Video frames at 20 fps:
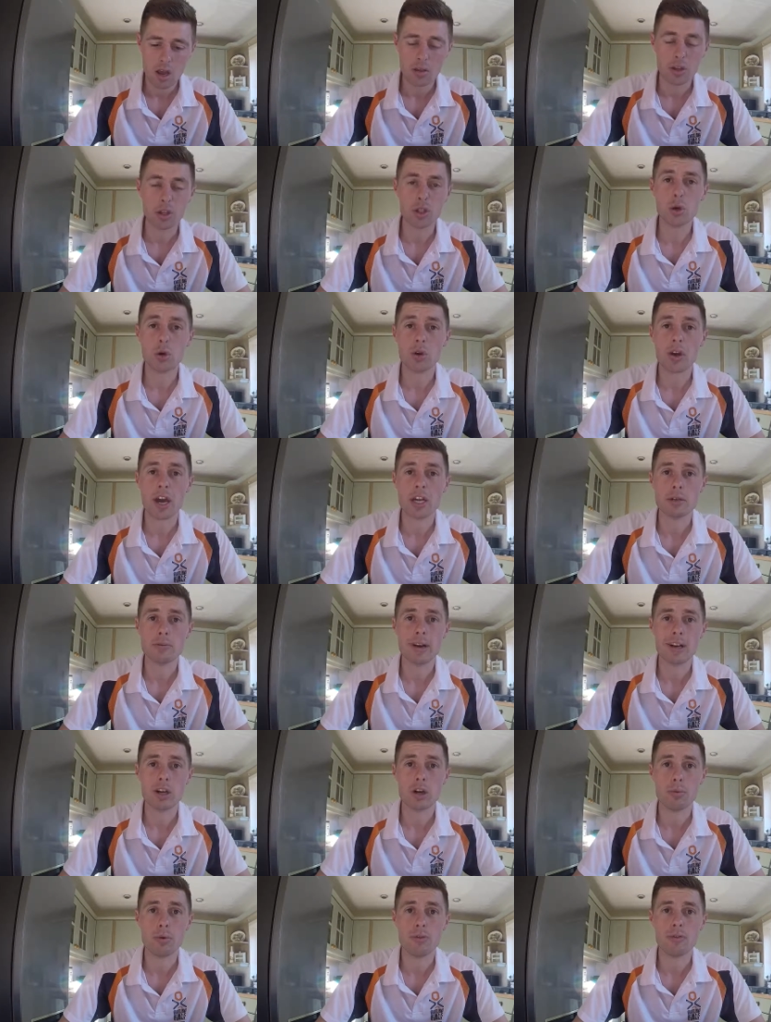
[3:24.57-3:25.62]
The short cage
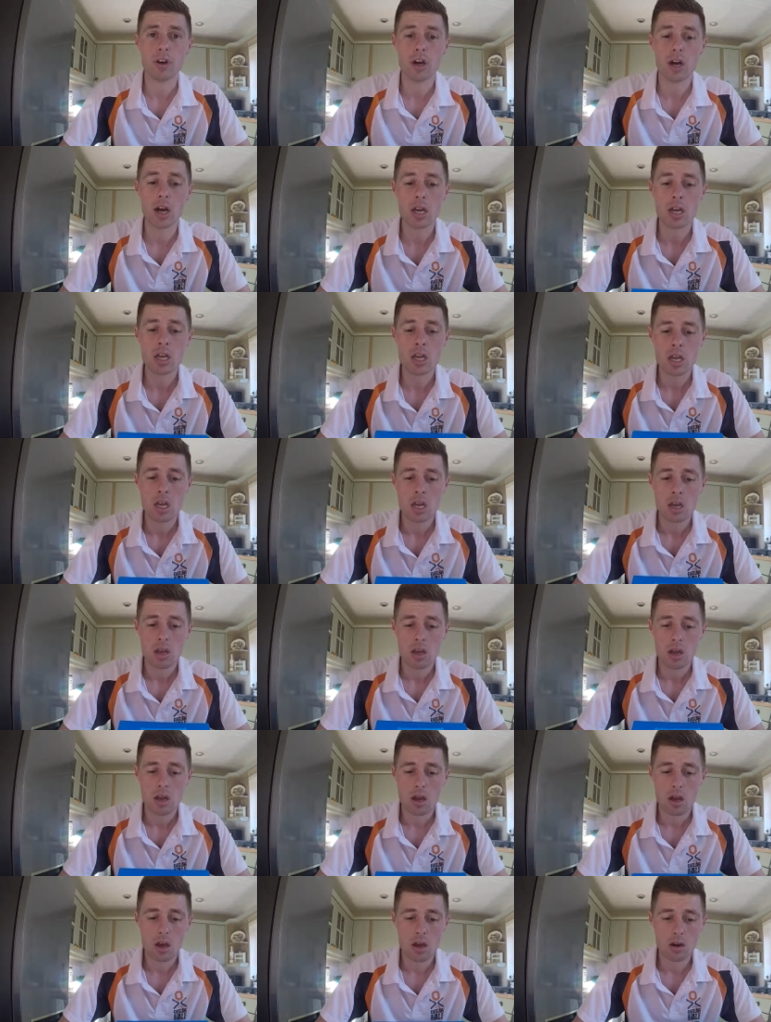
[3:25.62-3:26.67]
mech will be fine,
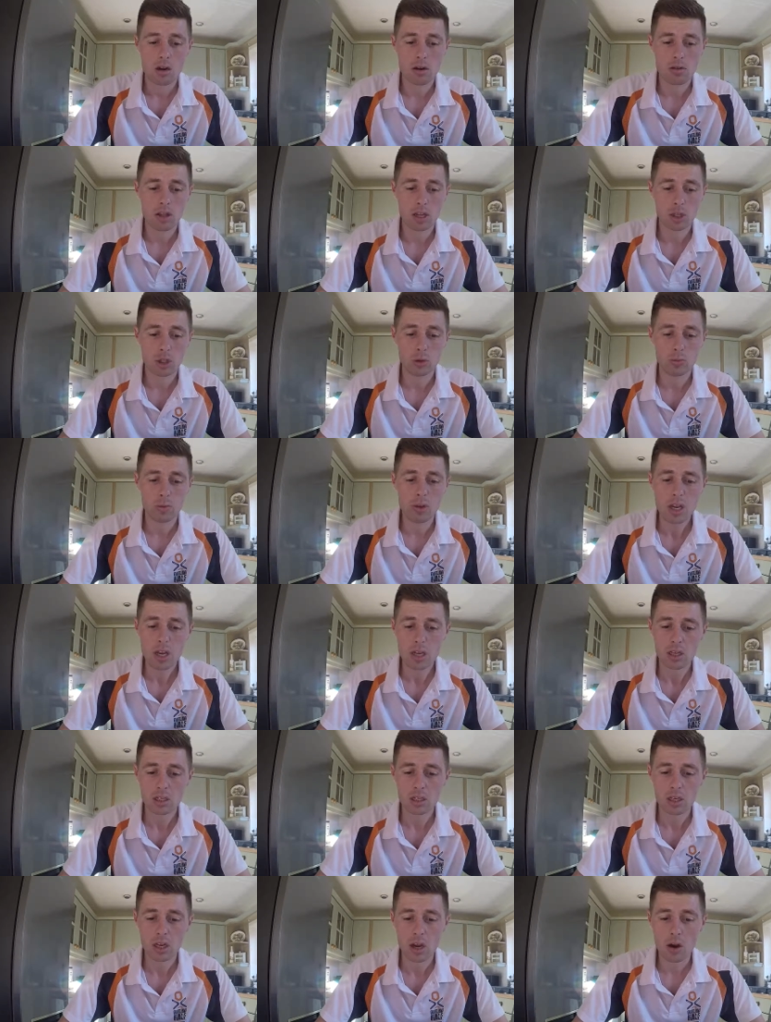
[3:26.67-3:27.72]
and that should be it.
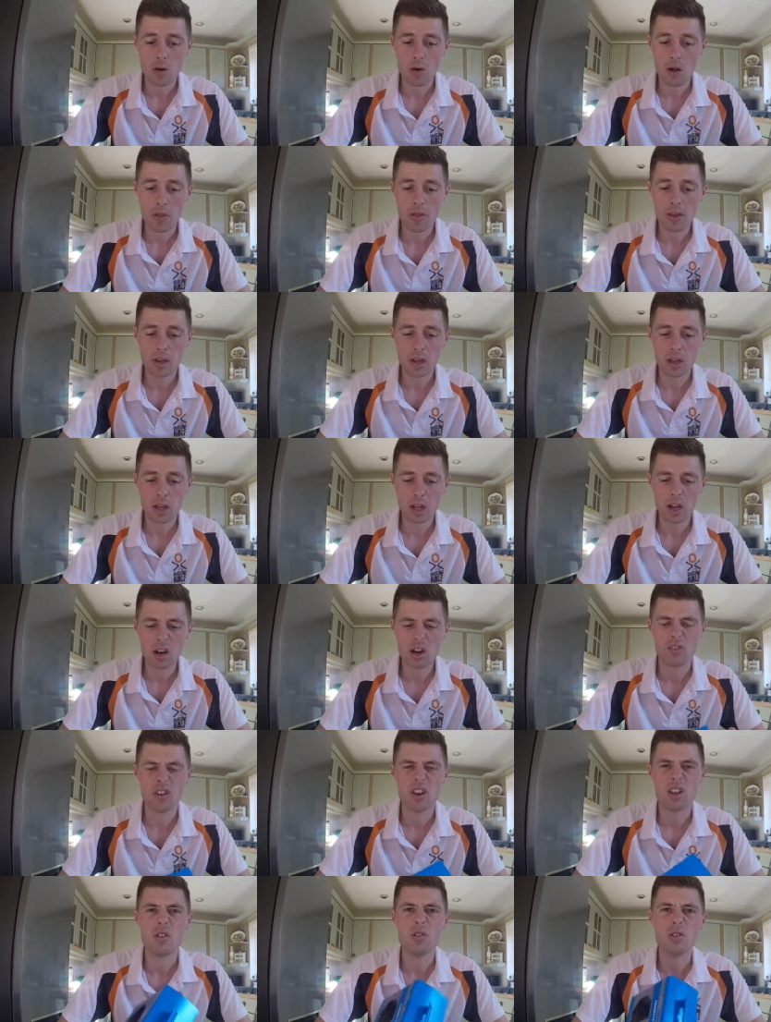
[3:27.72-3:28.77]
So I think I'll only
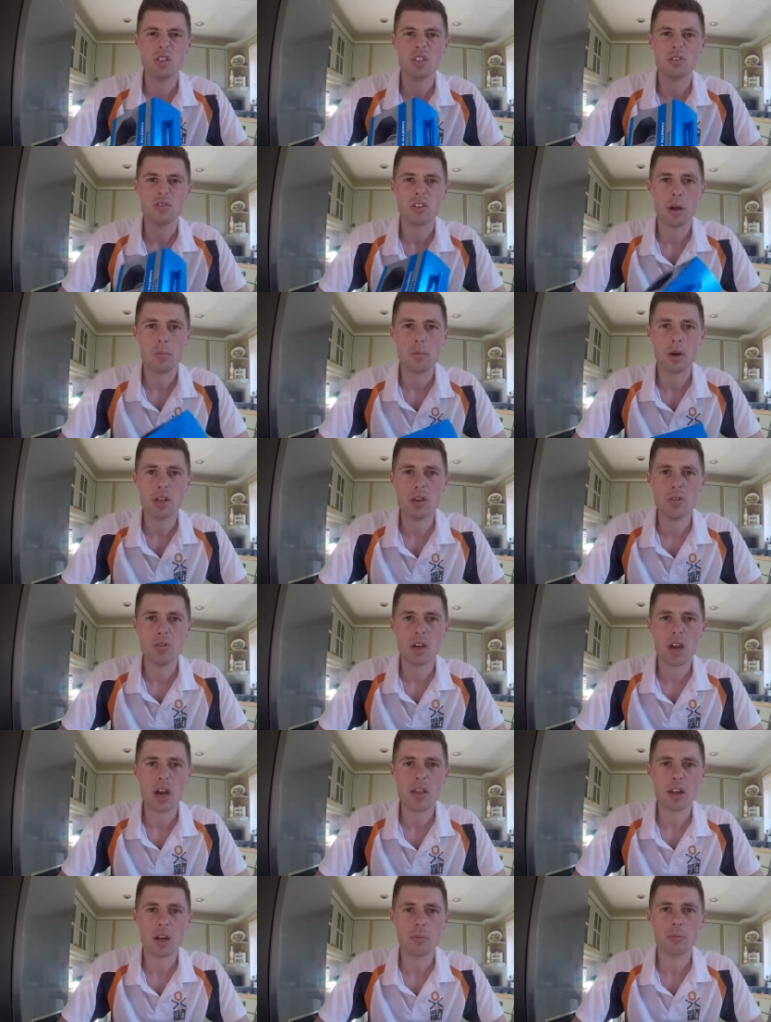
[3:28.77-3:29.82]
really use this for IRONMAN
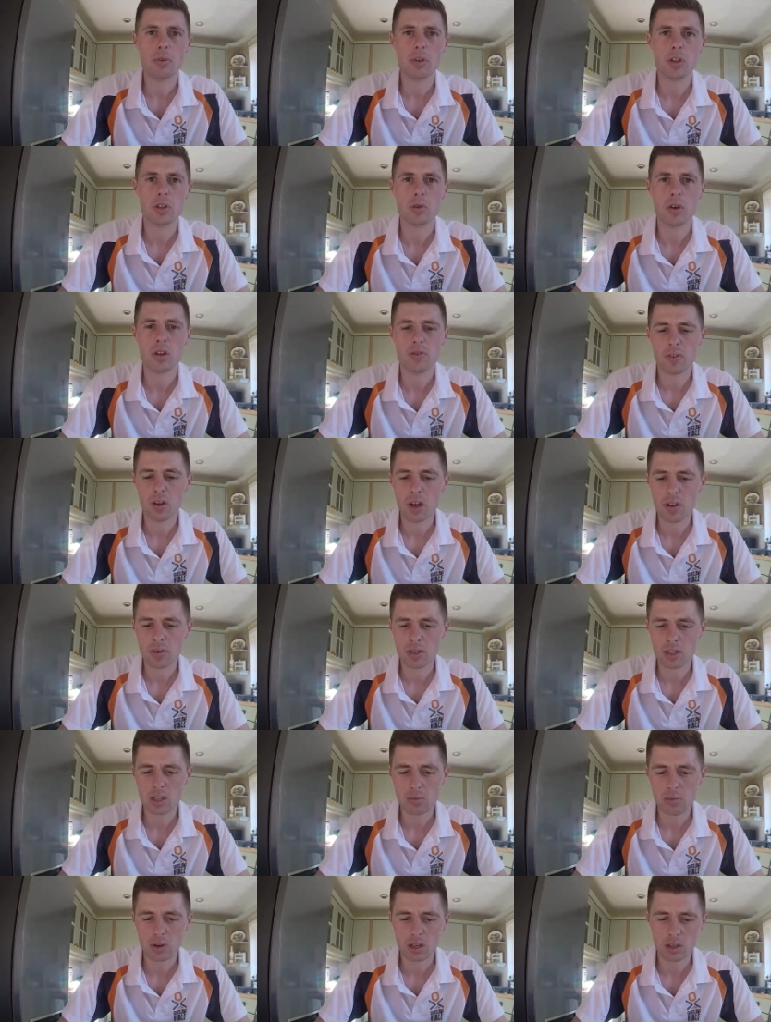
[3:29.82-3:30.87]
UK, then I'll put the 25
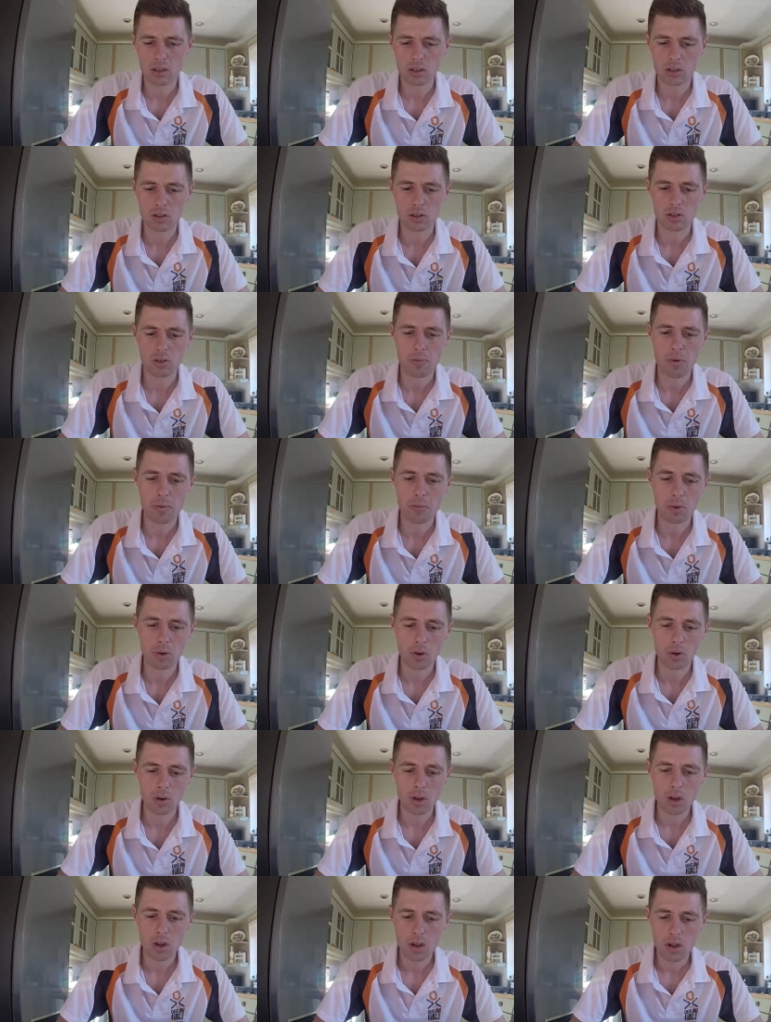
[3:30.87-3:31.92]
cassette back on just a bit
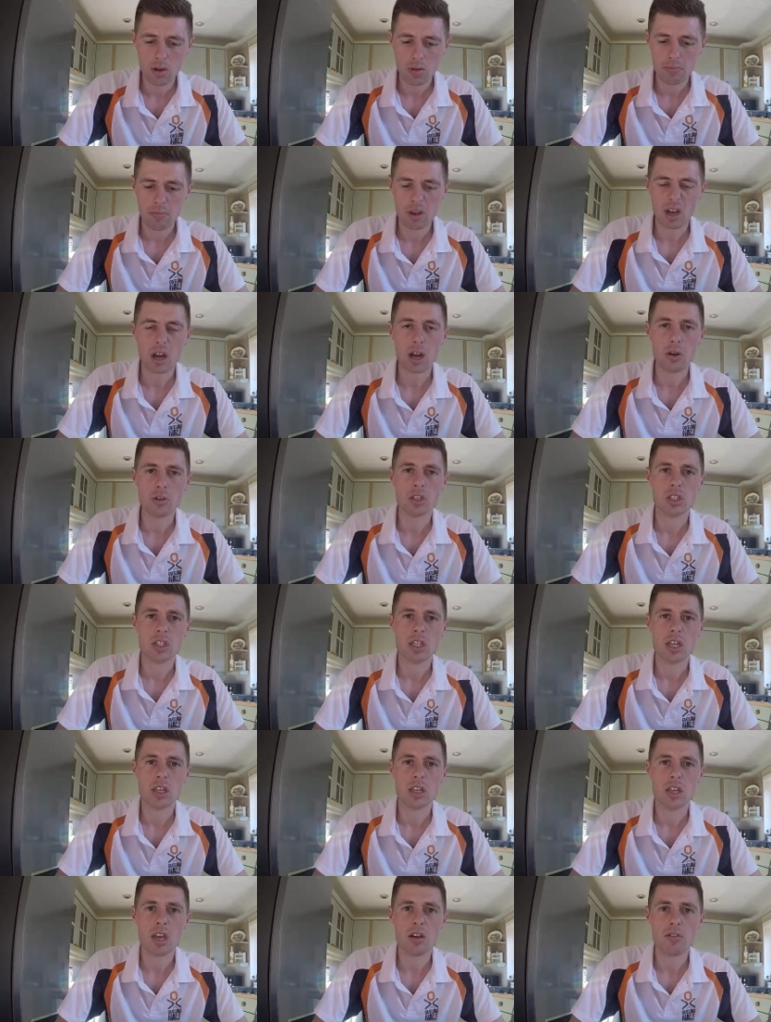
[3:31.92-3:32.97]
closer
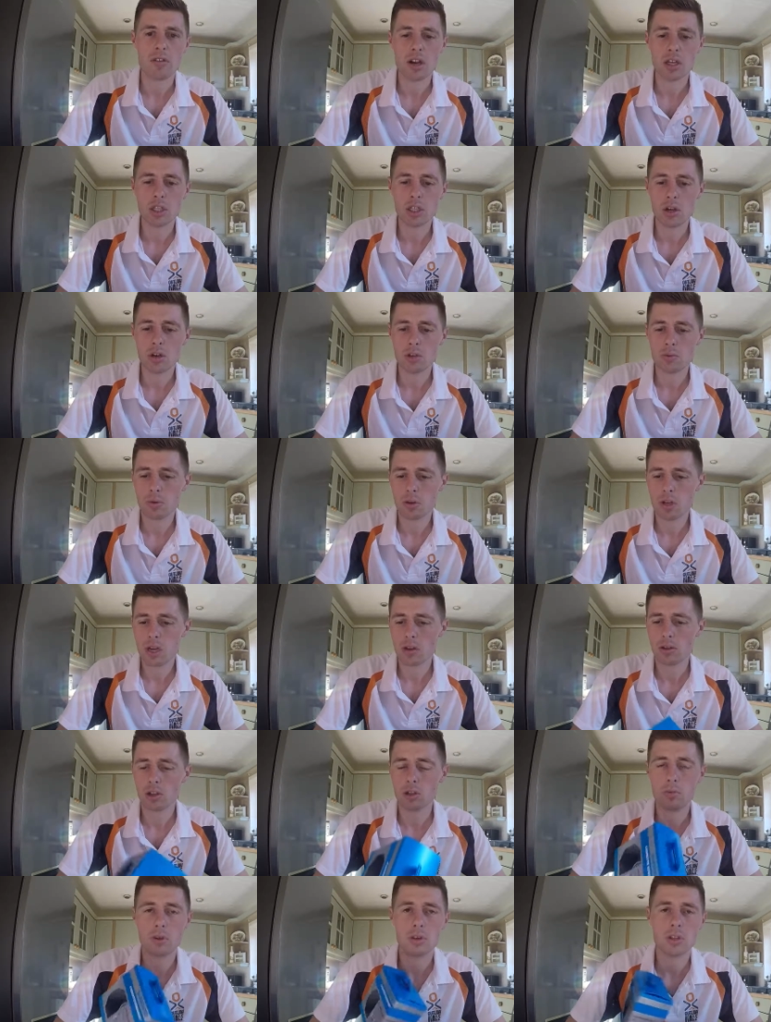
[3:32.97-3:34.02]
together gear ratios. But yeah,
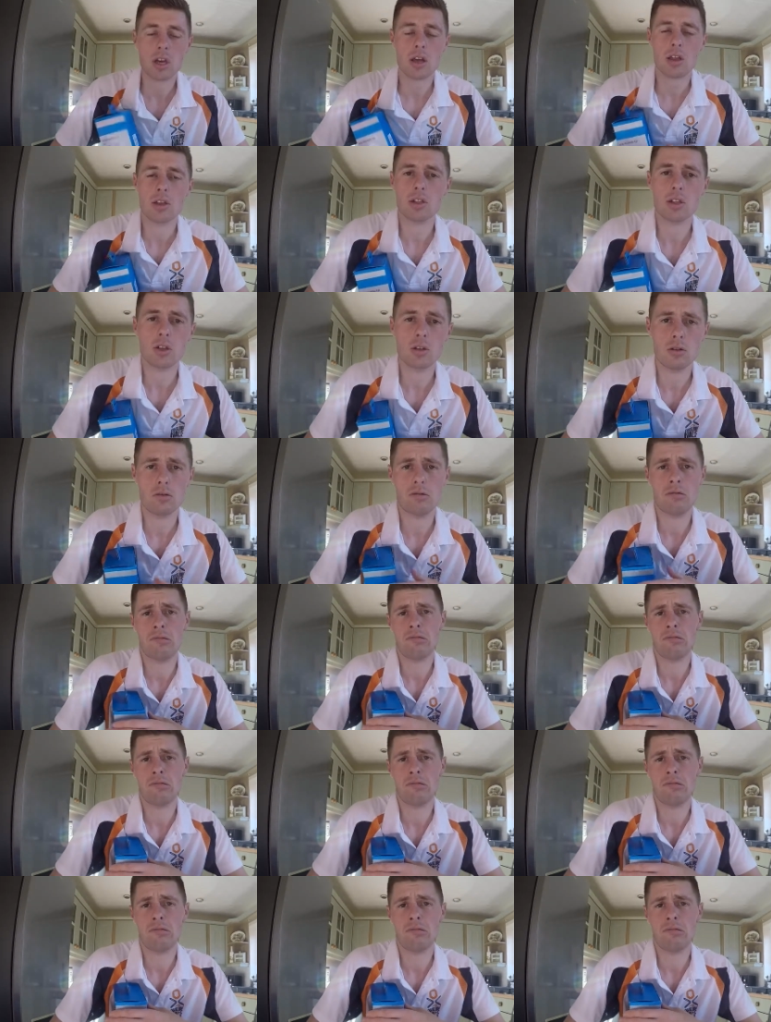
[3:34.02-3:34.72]
should be able to get this on